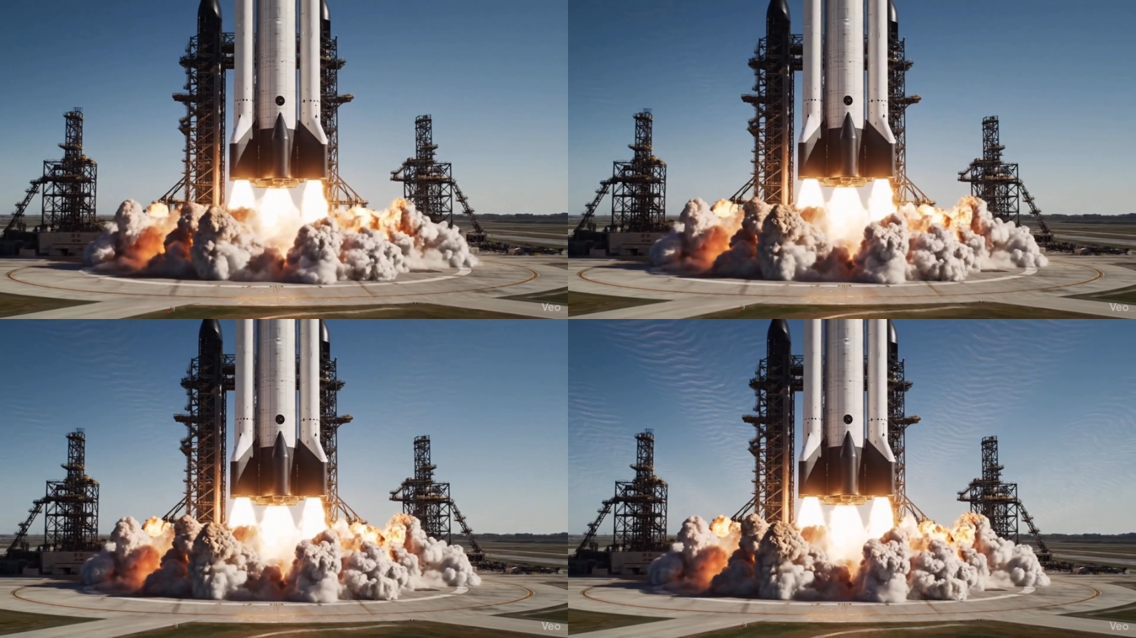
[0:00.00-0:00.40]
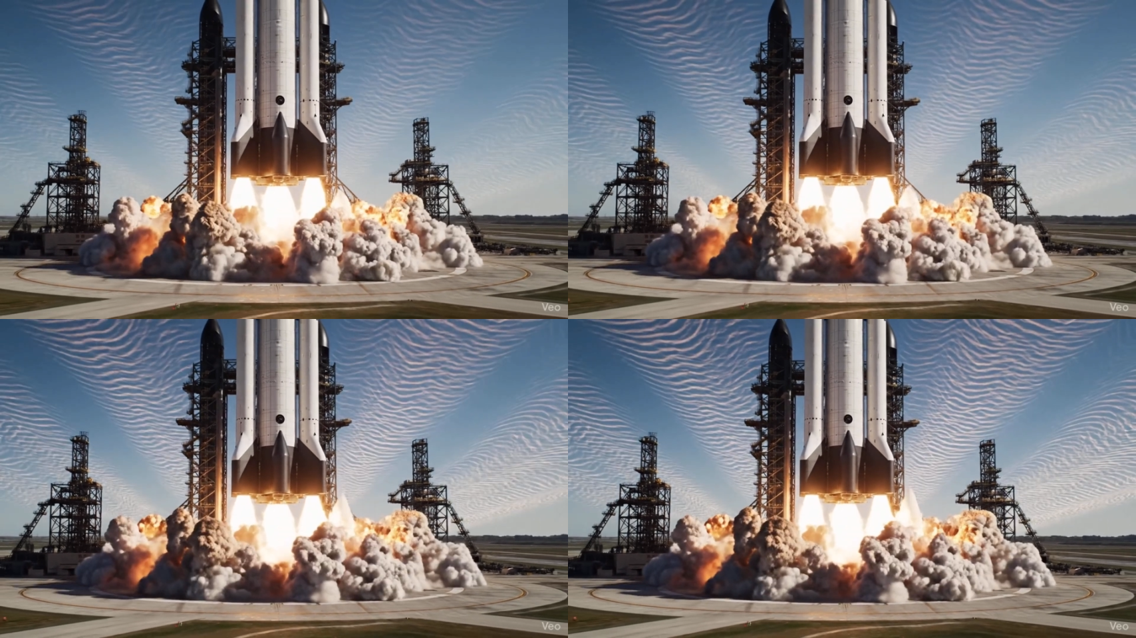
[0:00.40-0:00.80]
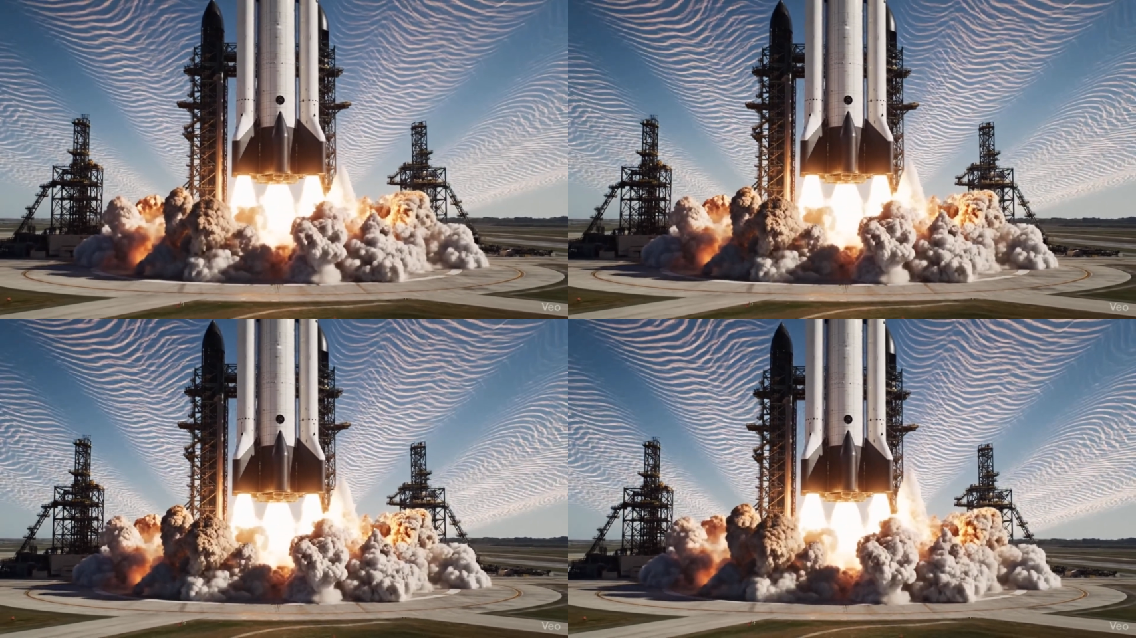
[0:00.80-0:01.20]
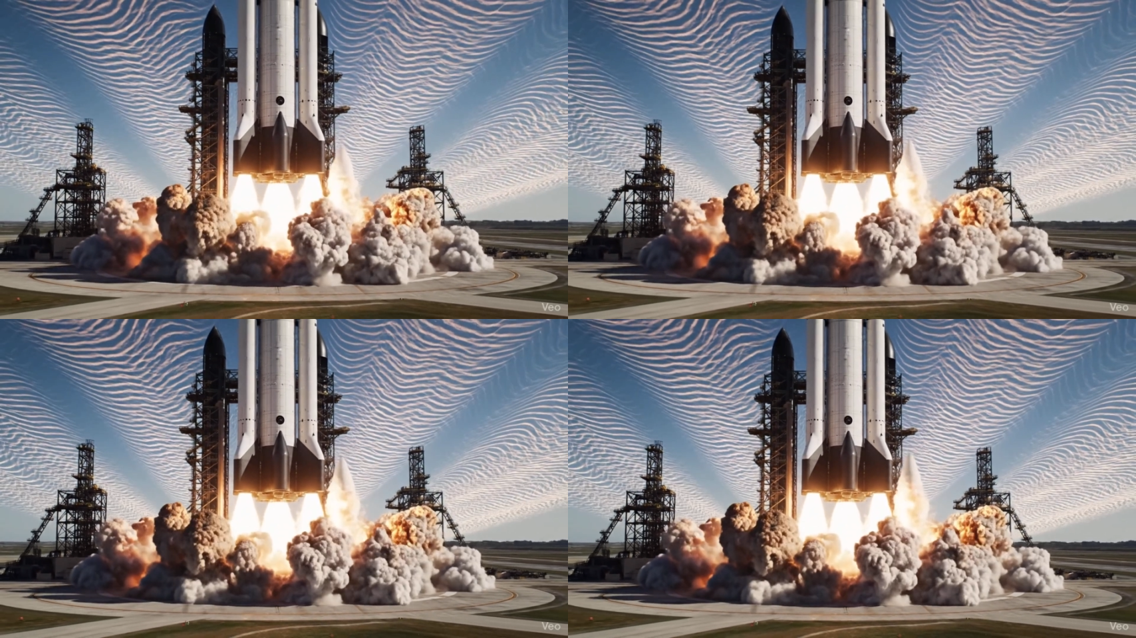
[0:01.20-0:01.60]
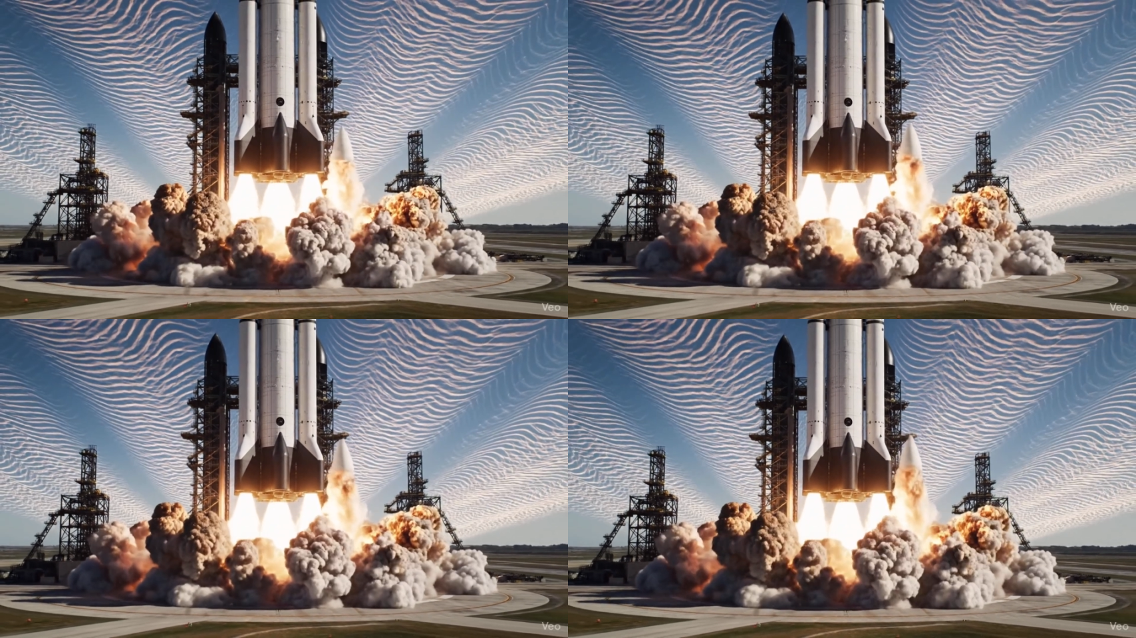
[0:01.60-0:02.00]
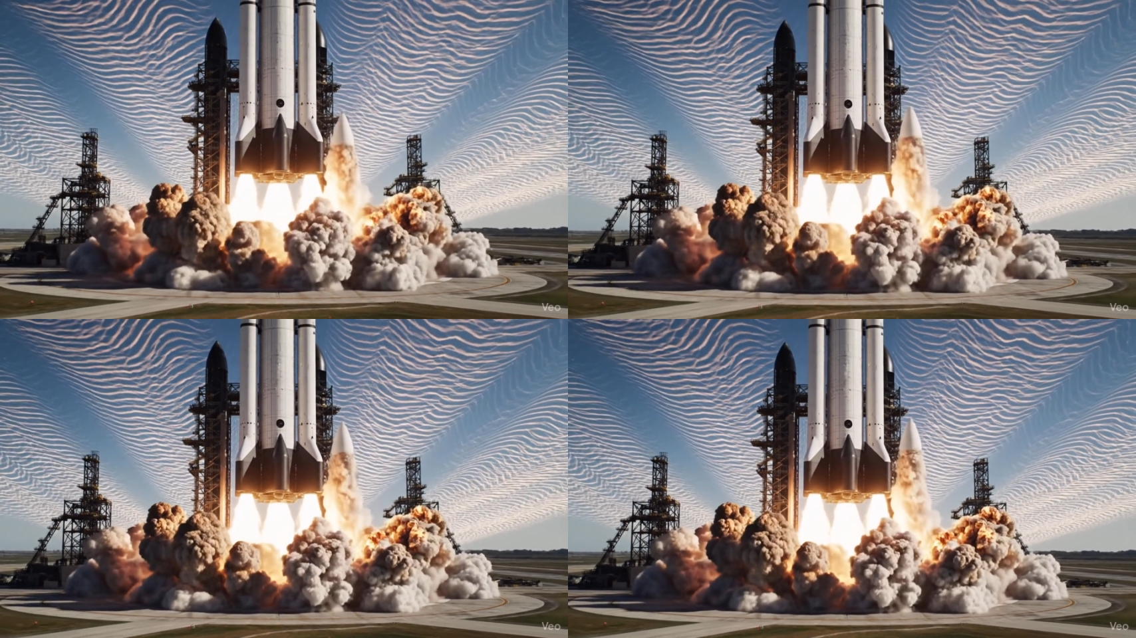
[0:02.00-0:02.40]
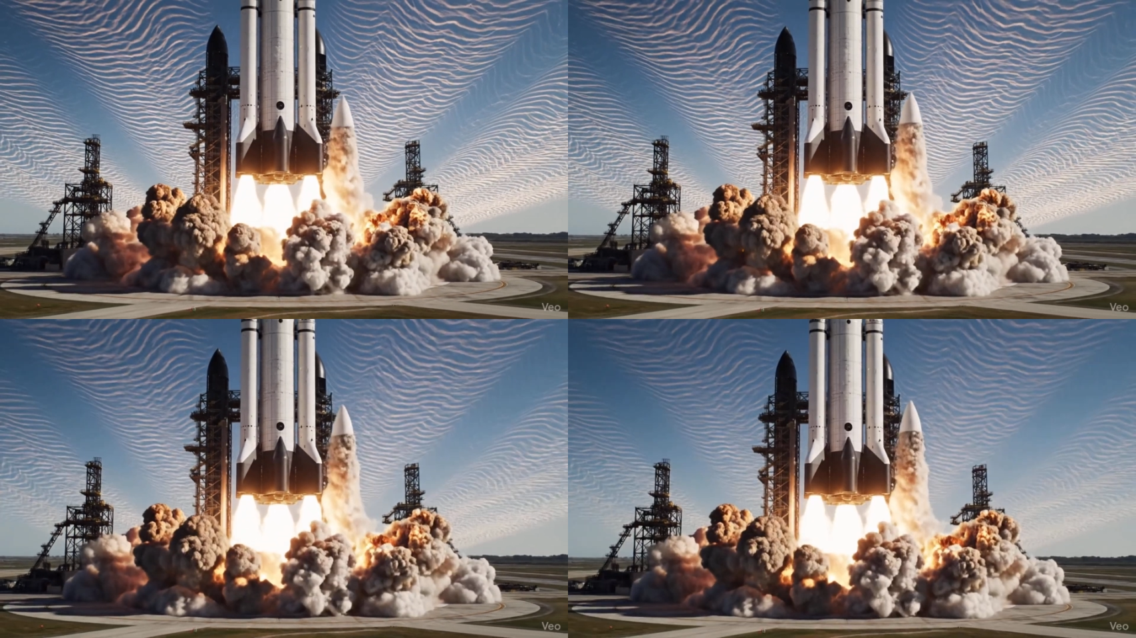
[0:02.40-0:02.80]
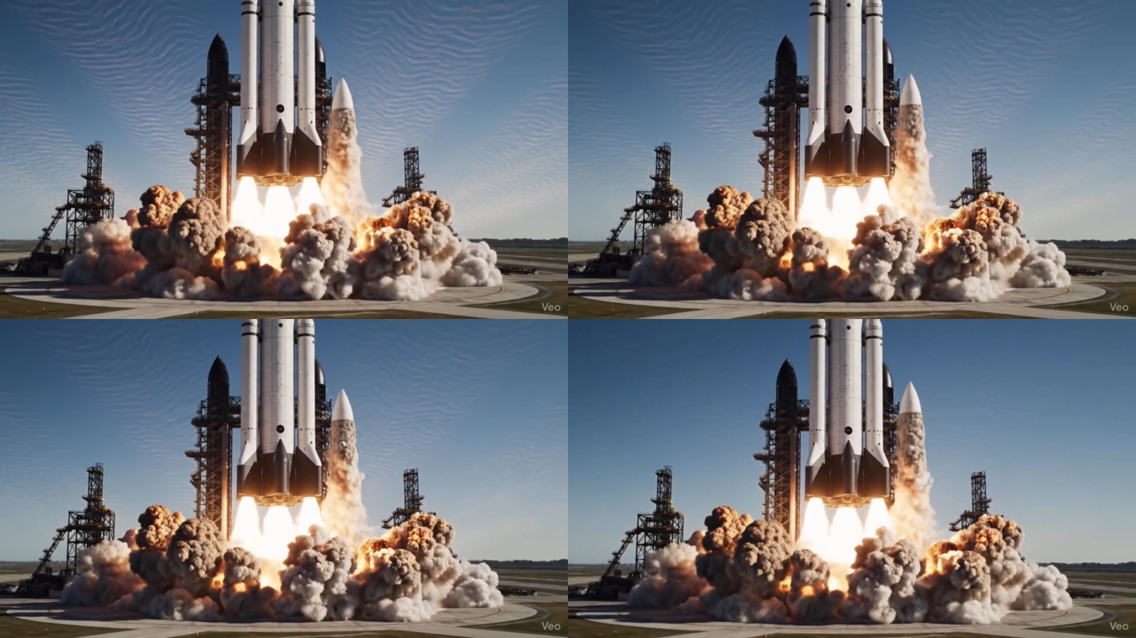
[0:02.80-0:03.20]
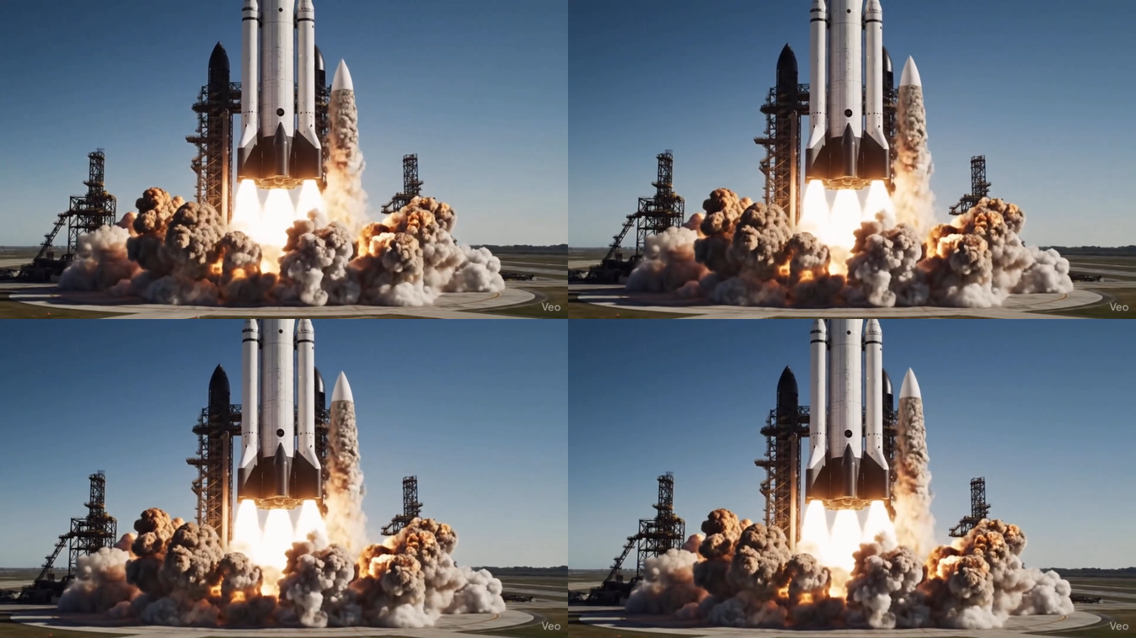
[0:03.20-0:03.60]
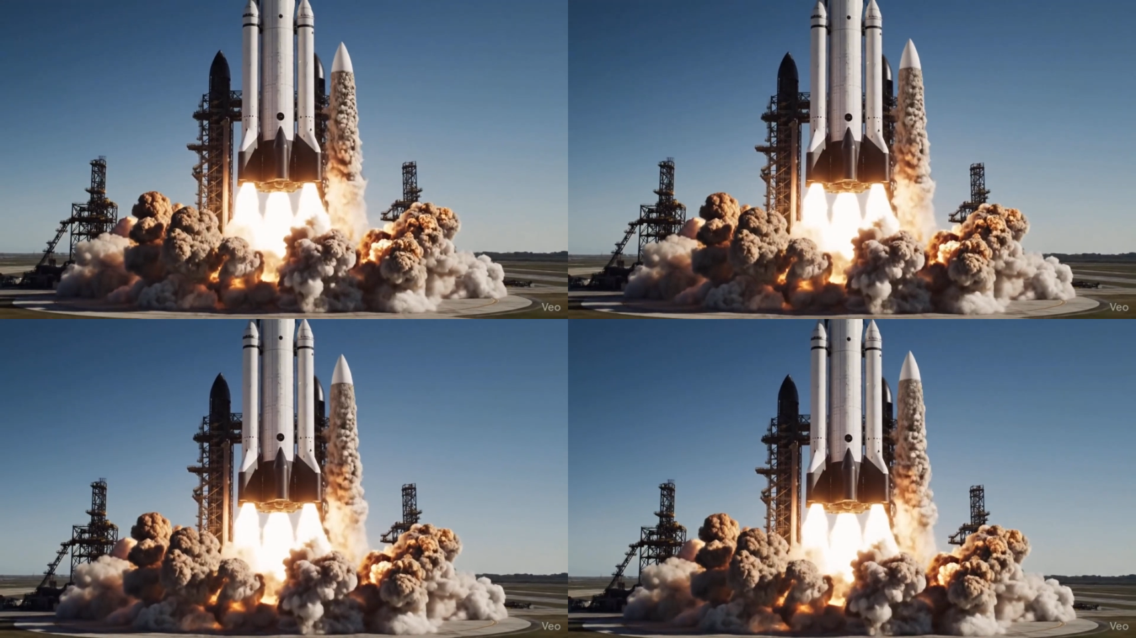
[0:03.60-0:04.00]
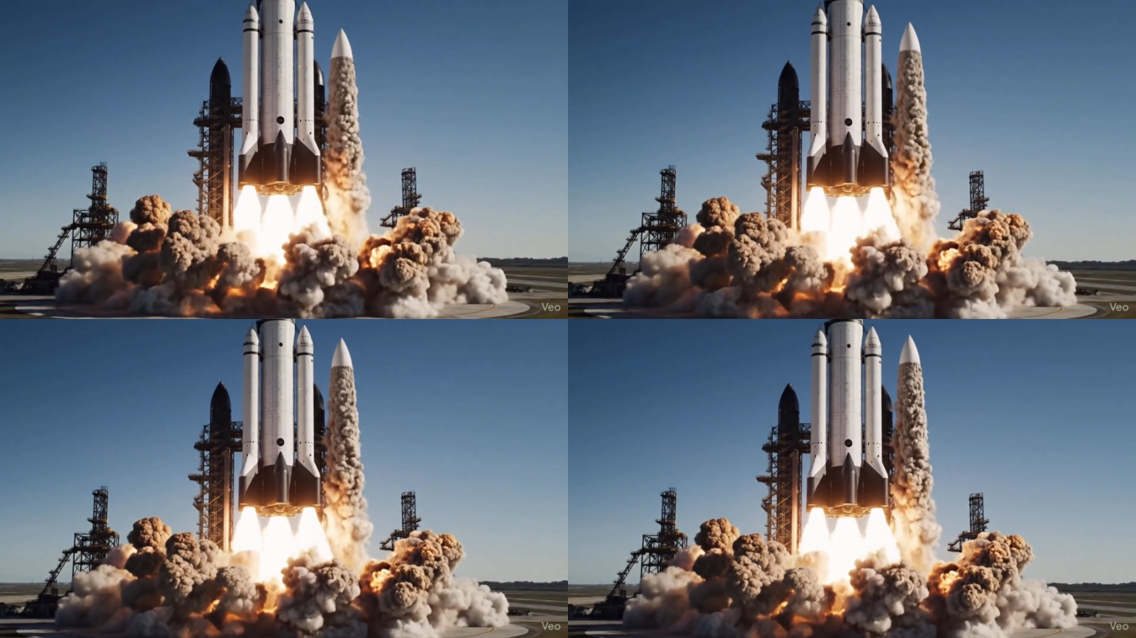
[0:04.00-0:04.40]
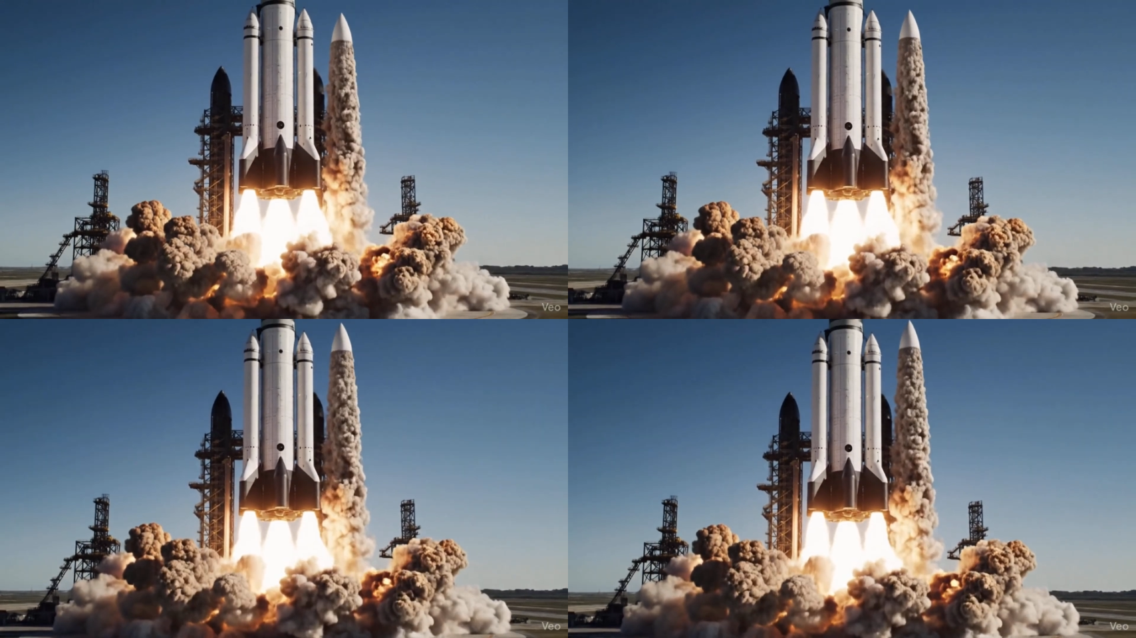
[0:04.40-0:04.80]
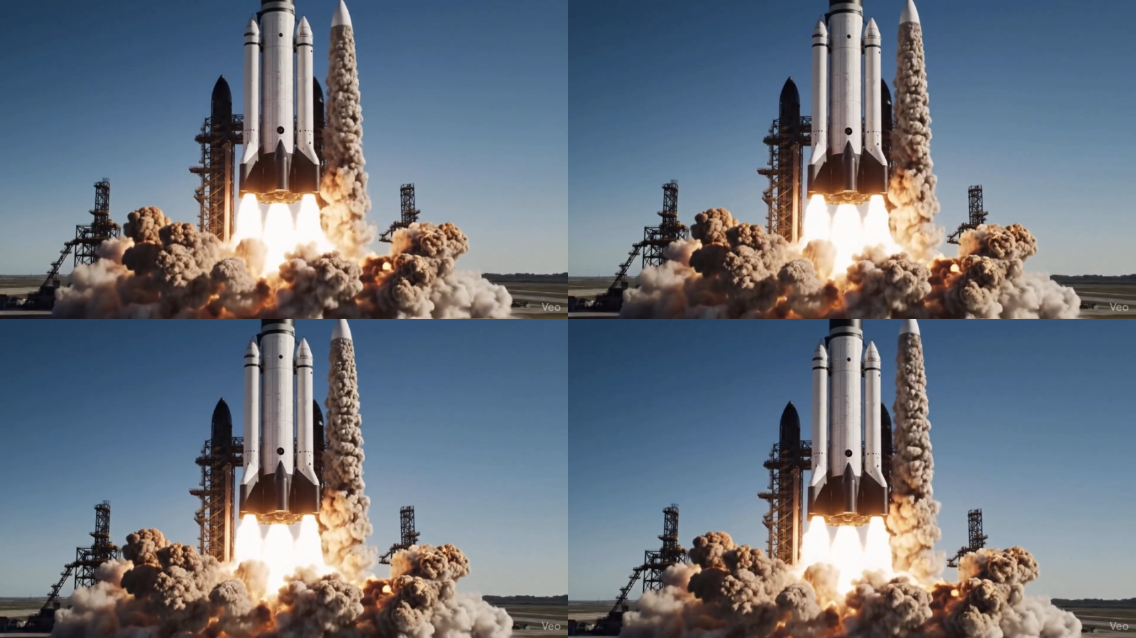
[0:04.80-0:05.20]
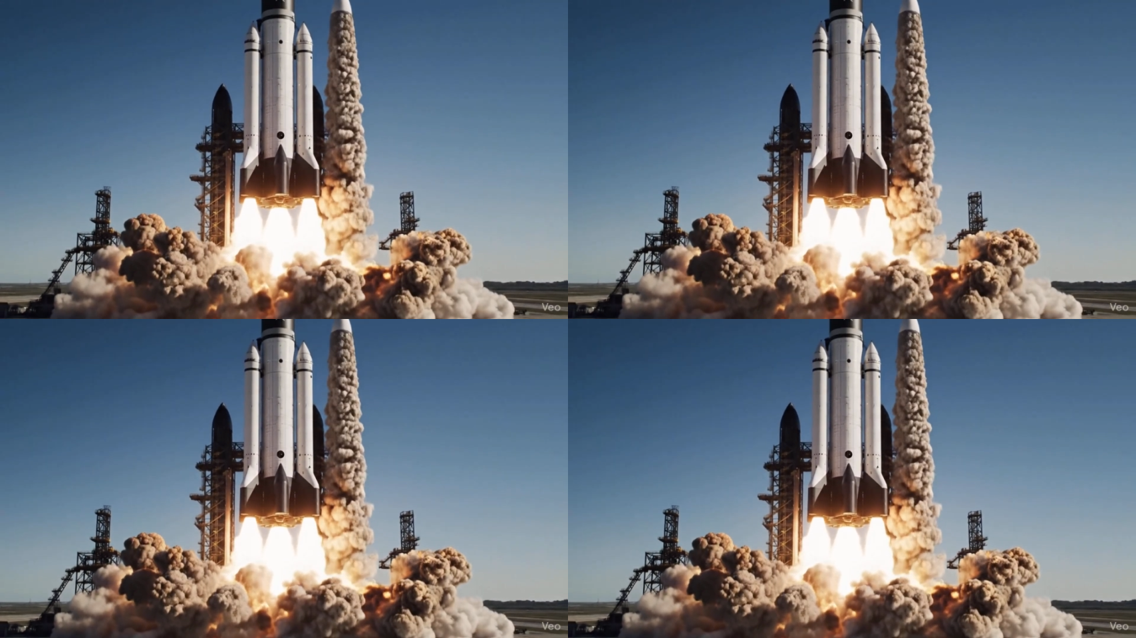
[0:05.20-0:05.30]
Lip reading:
(no speaker visible)